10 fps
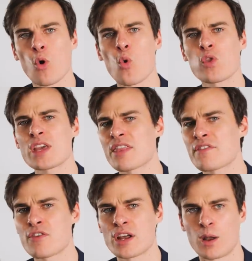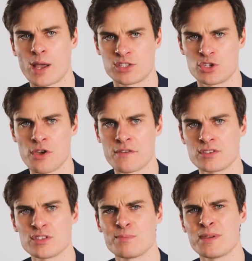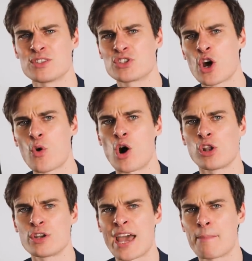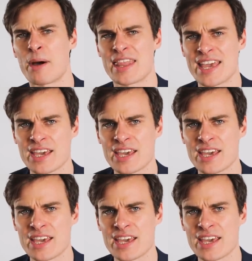all the other frontline services have been so hollowed out by their